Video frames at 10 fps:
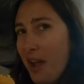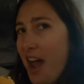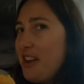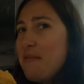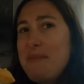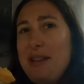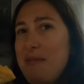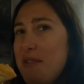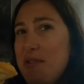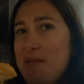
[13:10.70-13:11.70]
I don't
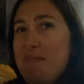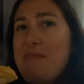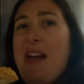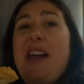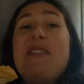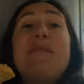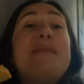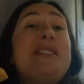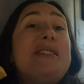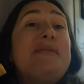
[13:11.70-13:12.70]
believe you. I don't
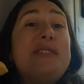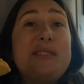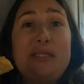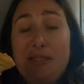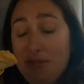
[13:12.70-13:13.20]
believe you.